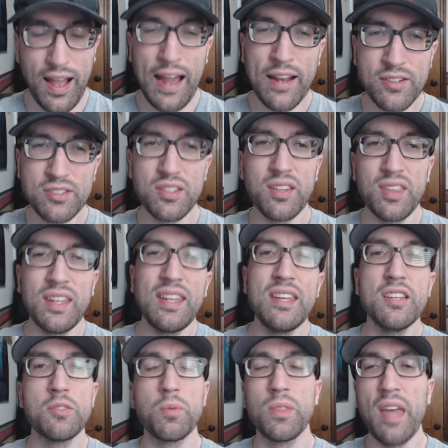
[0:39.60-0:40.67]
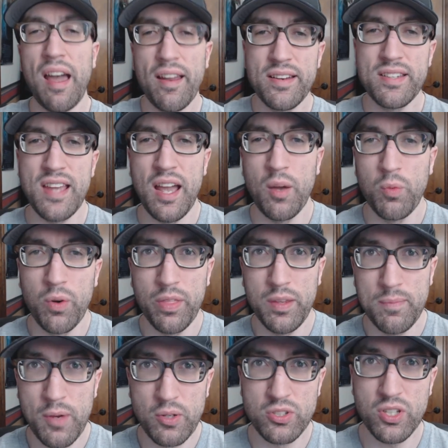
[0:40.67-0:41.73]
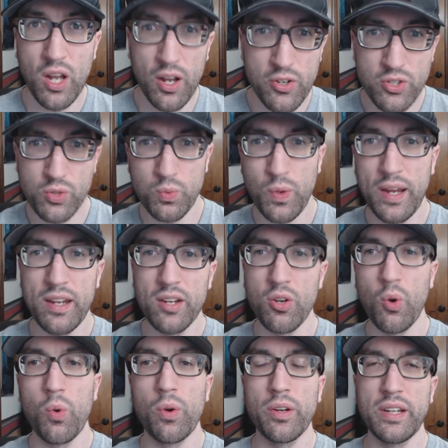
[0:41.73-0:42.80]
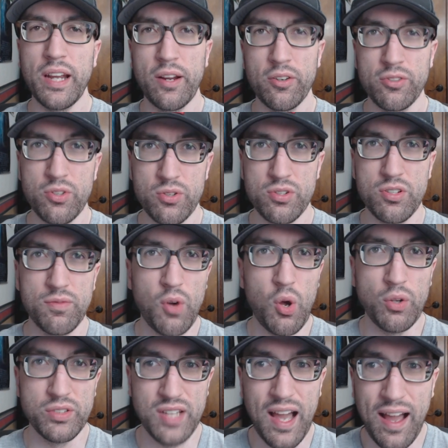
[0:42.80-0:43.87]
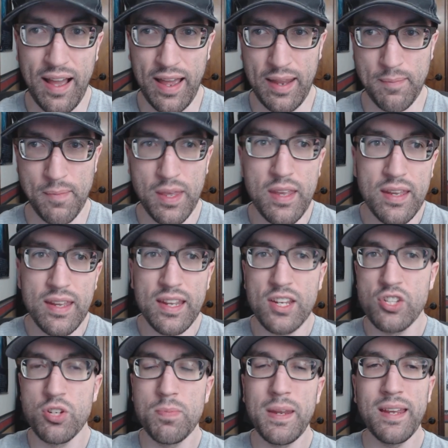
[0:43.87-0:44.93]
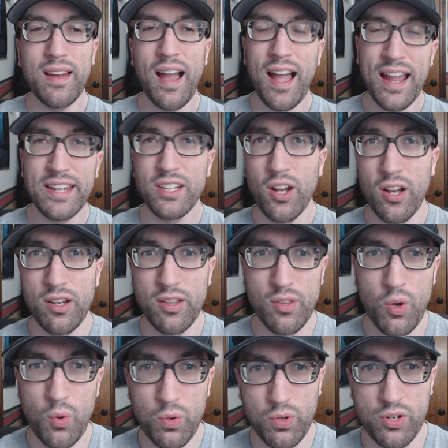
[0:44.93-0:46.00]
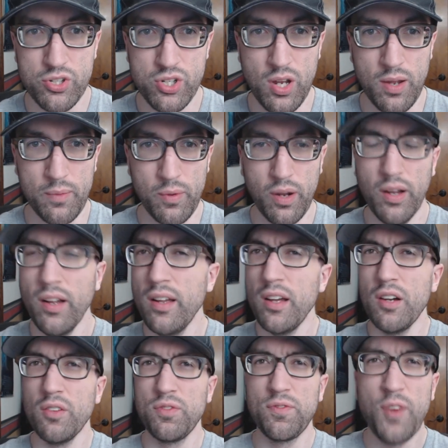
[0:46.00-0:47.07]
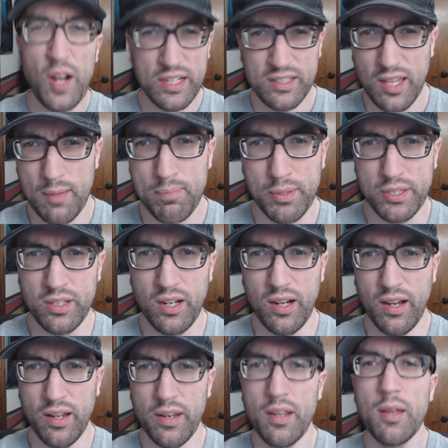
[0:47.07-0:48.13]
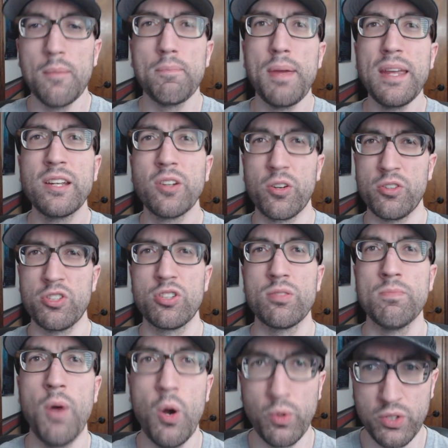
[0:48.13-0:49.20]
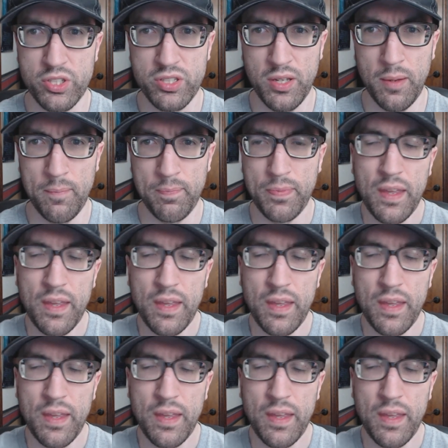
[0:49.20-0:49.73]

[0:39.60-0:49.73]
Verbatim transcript: I honestly think he is without a doubt one of the most underrated horror characters of all time. He should be an icon in the horror genre. Fuck Leprechaun. Pinker smokes him.